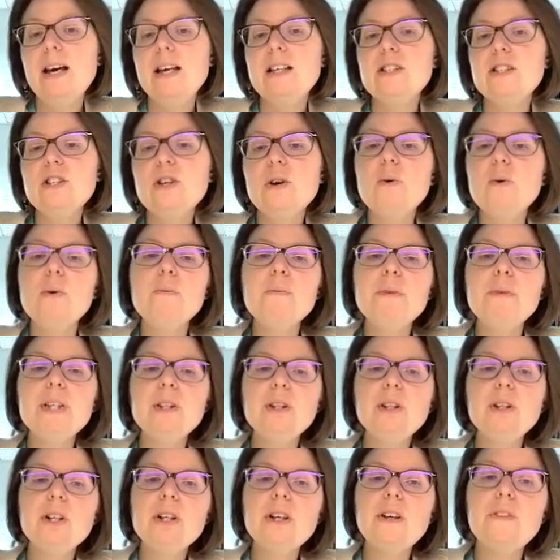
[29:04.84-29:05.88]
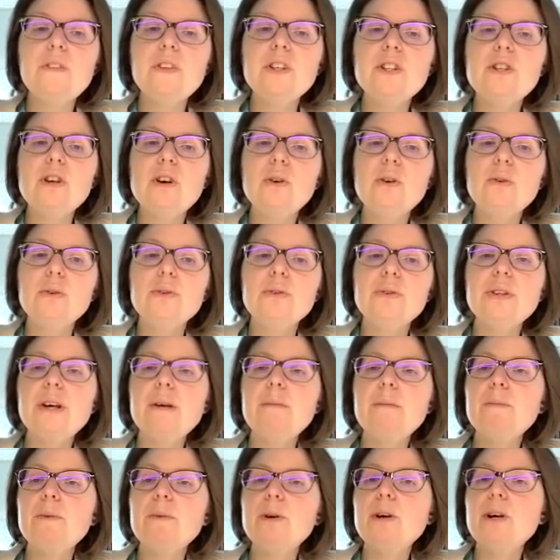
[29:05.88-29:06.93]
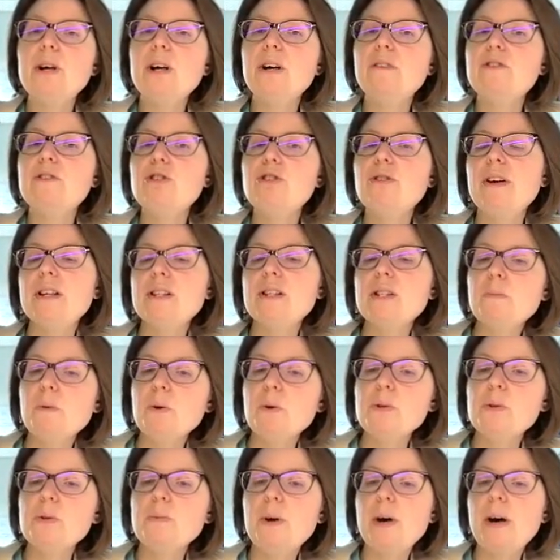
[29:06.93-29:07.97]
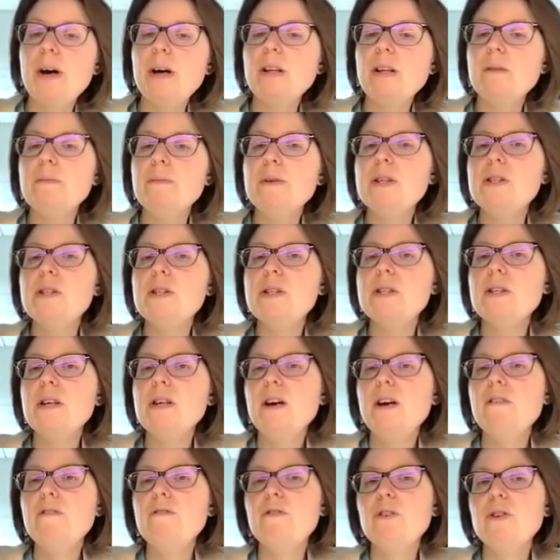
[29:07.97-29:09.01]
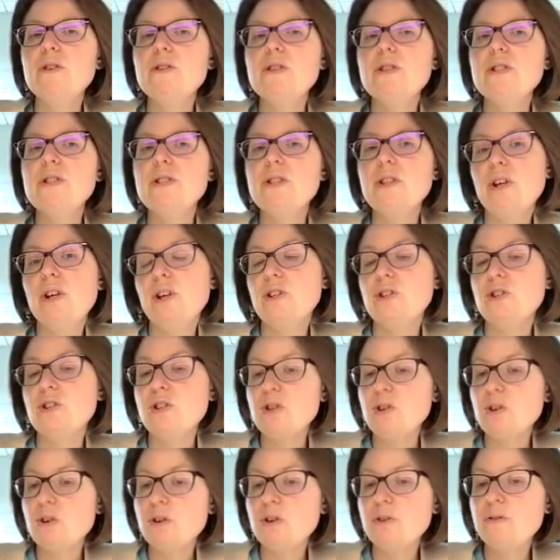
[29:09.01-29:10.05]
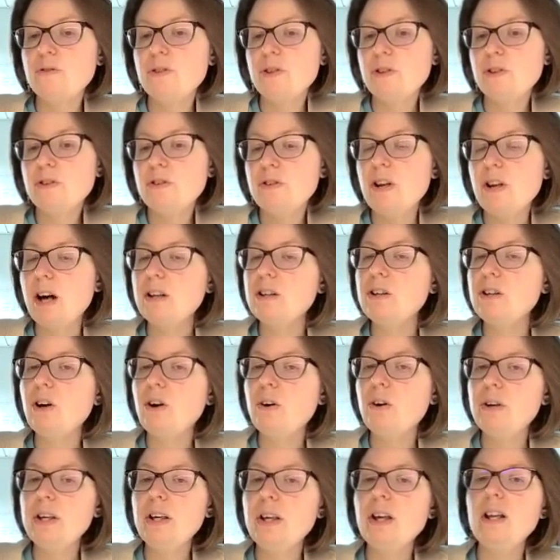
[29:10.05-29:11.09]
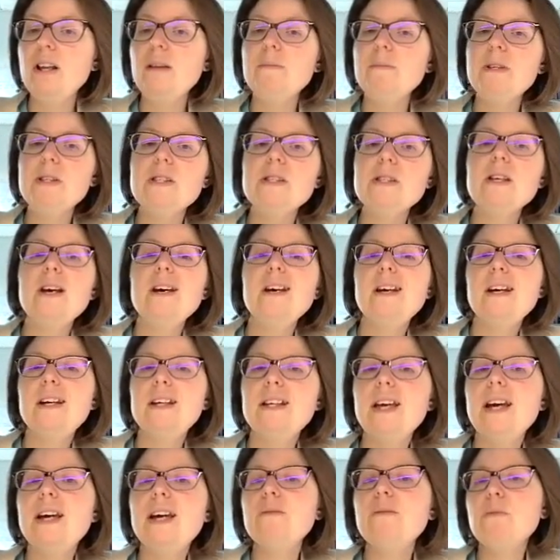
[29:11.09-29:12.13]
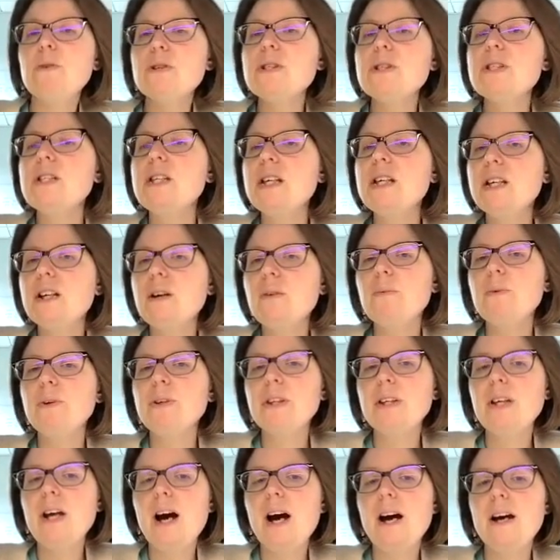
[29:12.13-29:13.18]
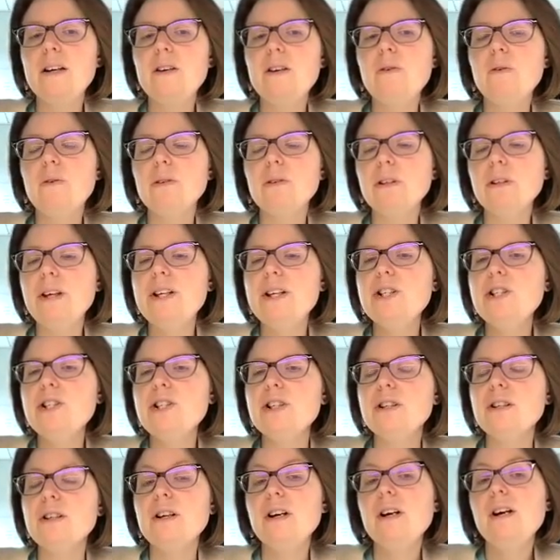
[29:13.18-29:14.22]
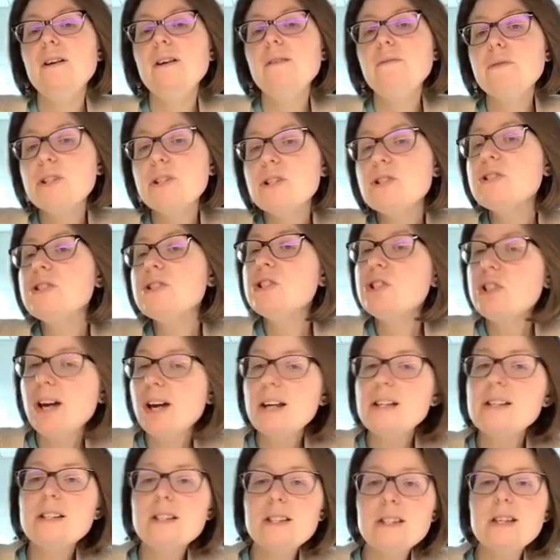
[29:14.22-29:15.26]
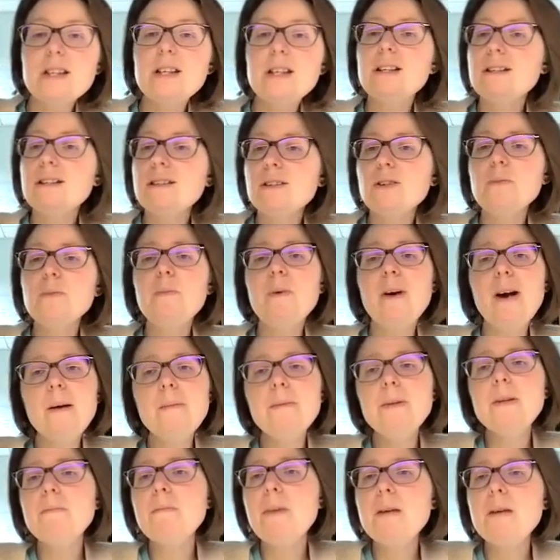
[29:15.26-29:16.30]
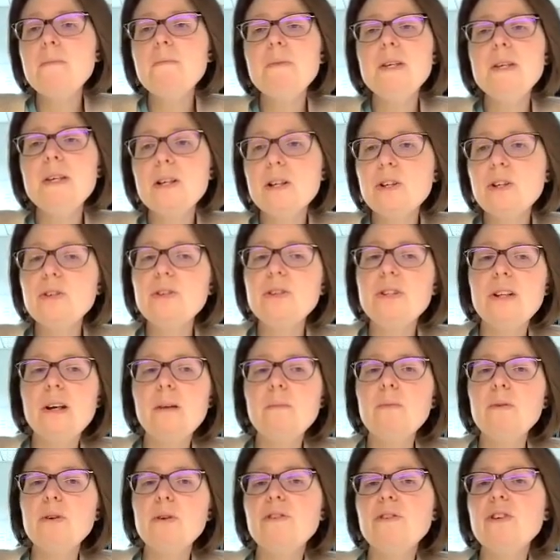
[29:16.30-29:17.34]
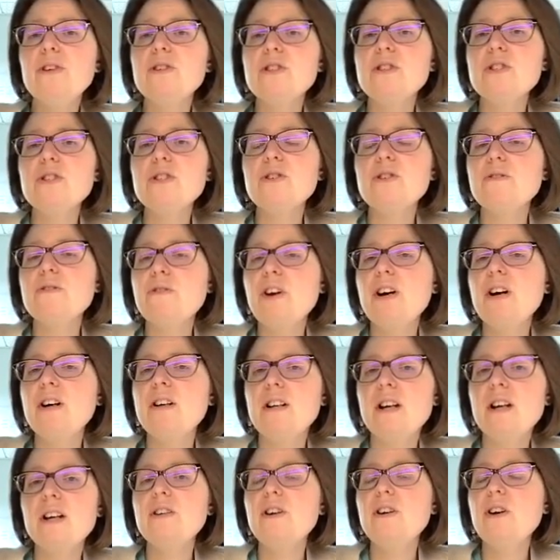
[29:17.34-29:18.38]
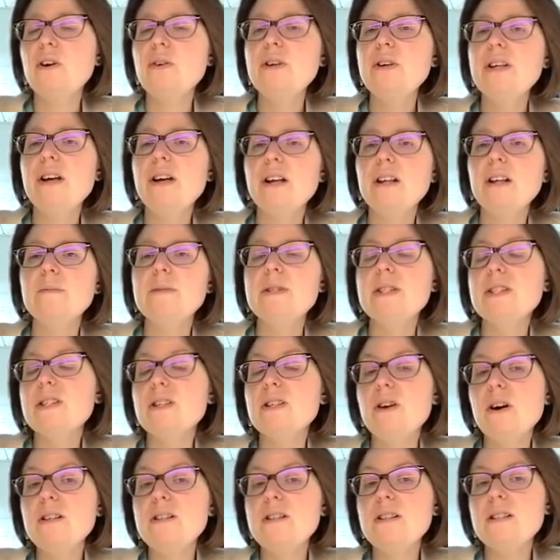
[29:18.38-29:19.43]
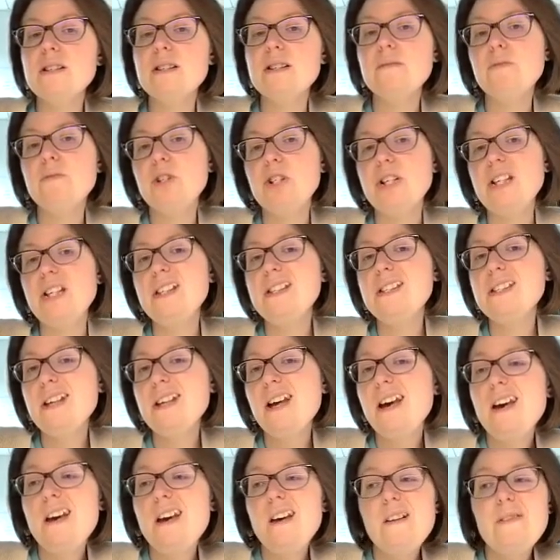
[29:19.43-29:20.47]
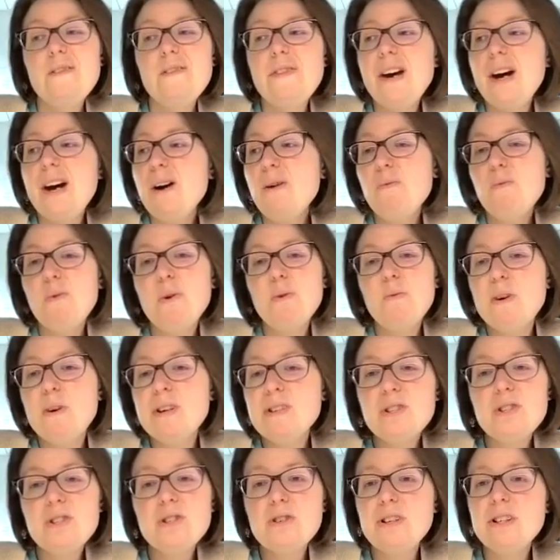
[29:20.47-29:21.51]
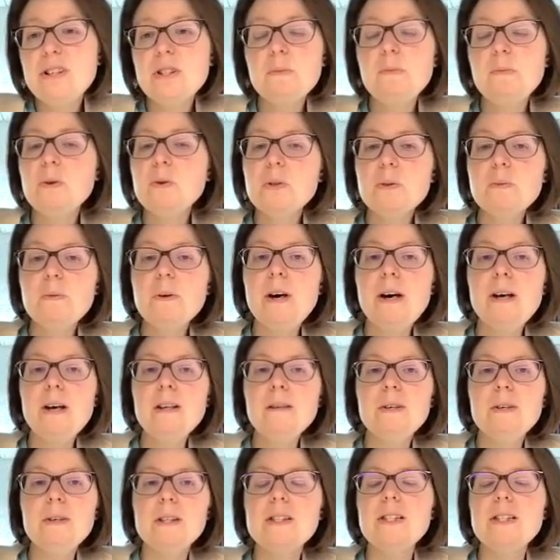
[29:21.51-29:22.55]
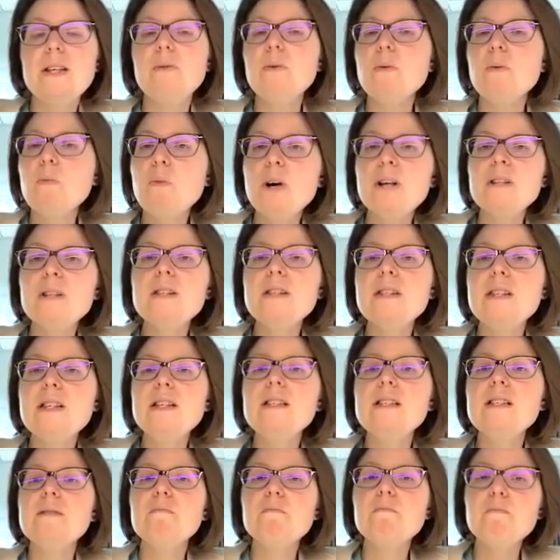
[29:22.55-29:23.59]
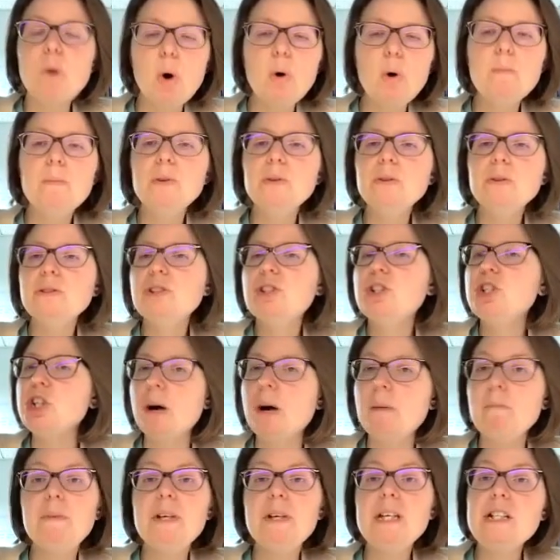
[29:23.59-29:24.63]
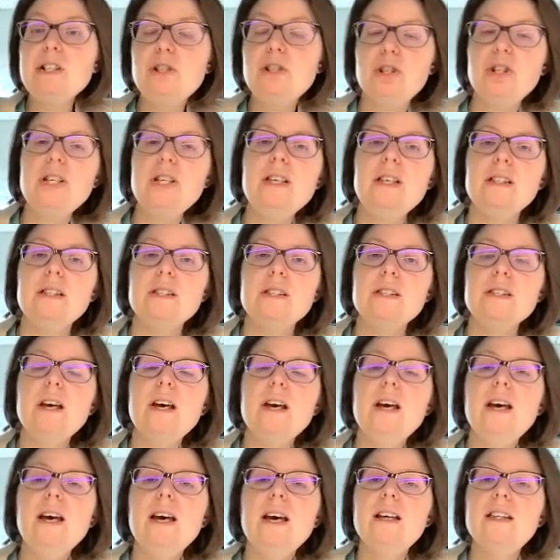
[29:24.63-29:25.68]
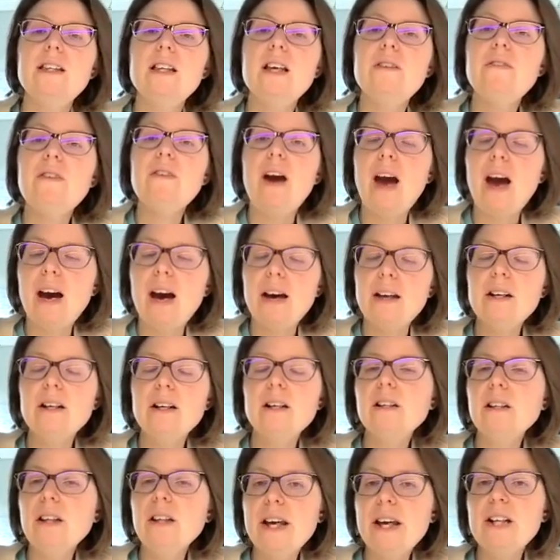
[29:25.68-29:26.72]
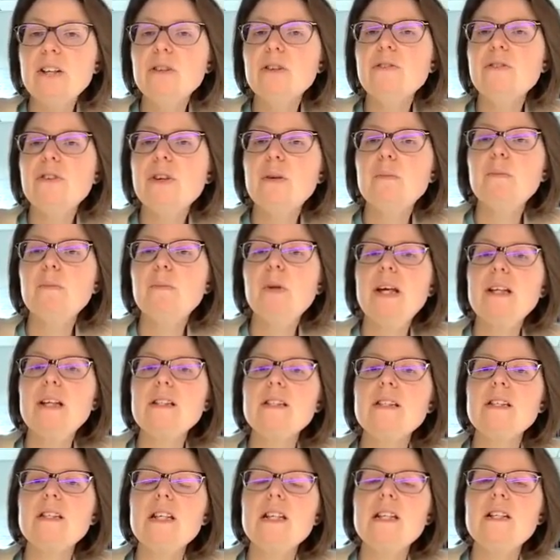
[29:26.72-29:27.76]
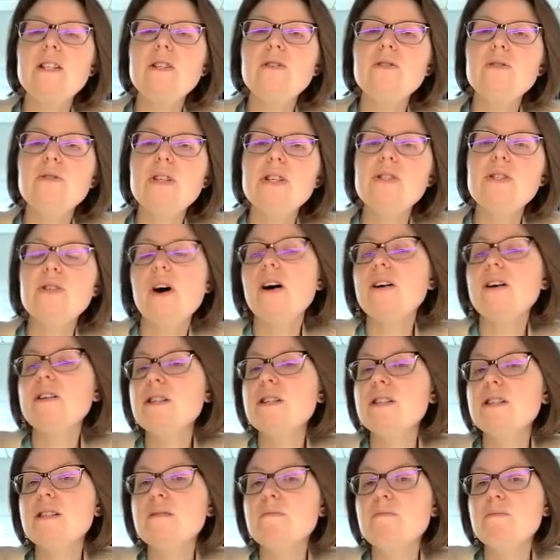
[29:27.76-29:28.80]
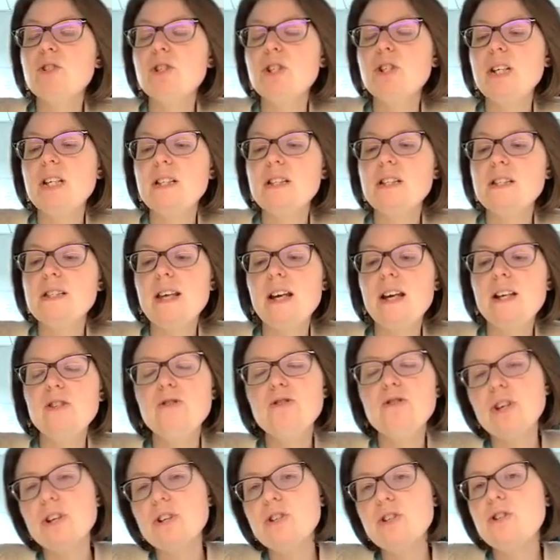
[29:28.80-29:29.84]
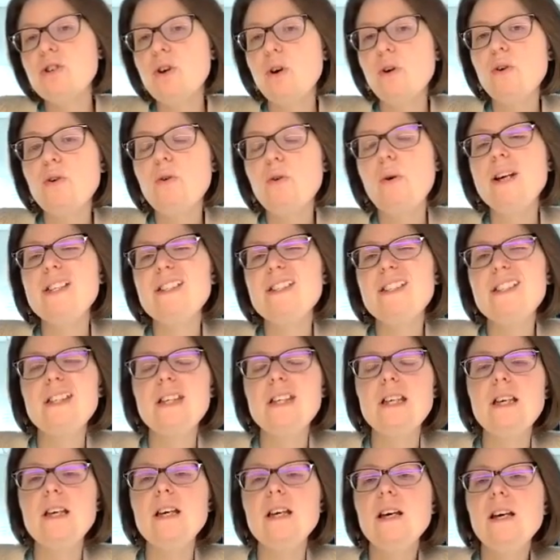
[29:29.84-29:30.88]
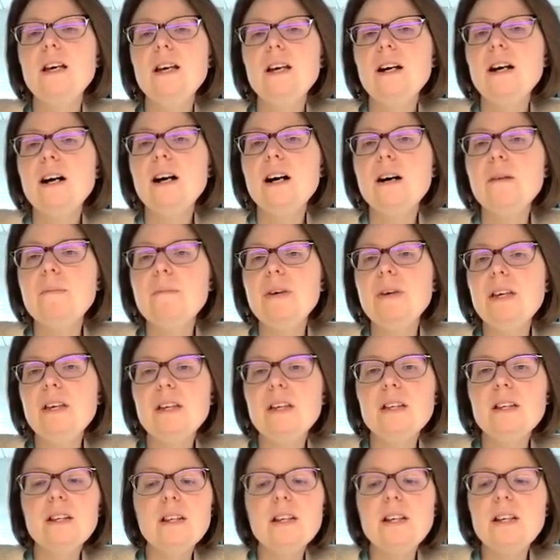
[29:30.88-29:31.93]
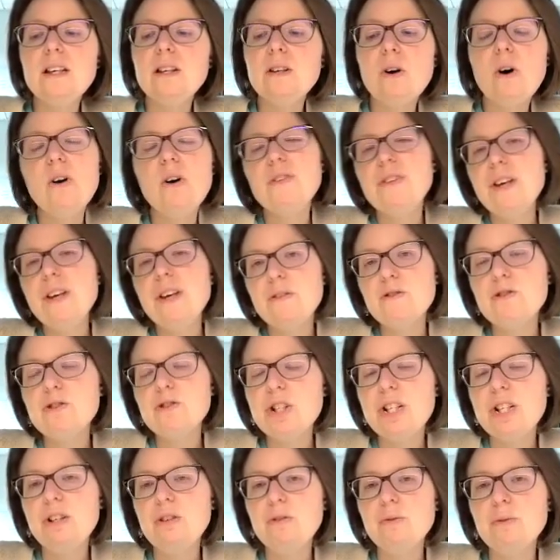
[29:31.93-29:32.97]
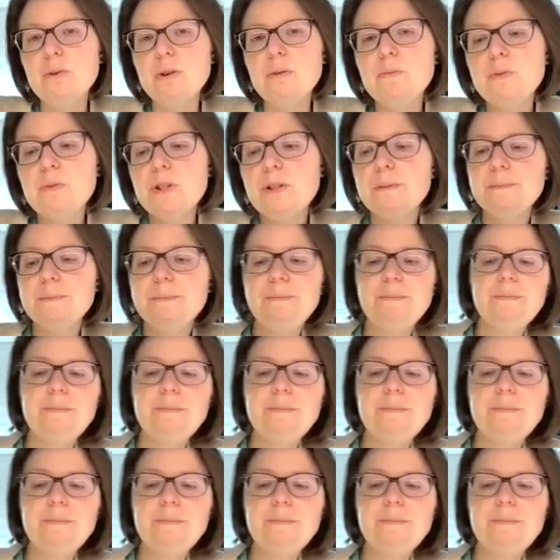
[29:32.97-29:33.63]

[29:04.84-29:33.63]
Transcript: And so when we look at the total number of transposable elements versus the conserved non-coding elements, again, we're seeing a really high correlation, which suggests that there probably may be a good number of conserved non-coding elements in autism genes that were once transposable elements. They were once these mobile jumping genes, and they've added a layer of complexity to these autism genes that you just don't quite see in all the other gene groups.